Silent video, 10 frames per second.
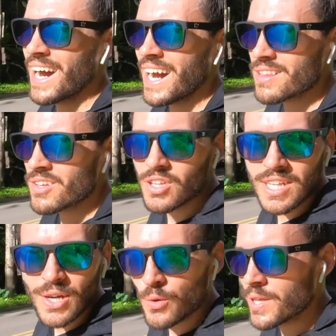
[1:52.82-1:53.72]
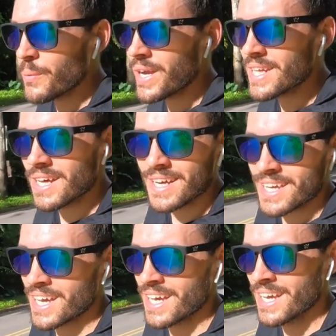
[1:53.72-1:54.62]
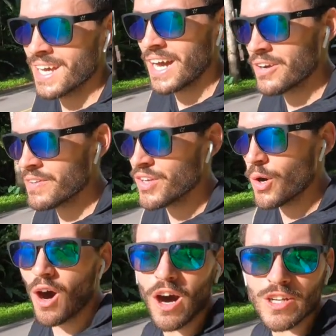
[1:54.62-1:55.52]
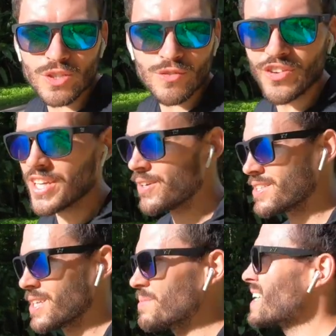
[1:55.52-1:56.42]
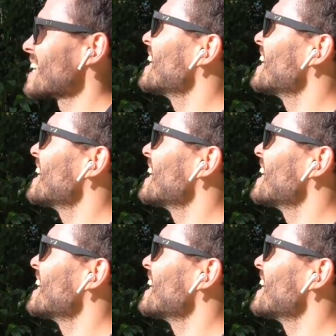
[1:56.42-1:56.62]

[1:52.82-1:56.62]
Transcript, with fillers: I literally only went like, I don't even know, 100 feet or something,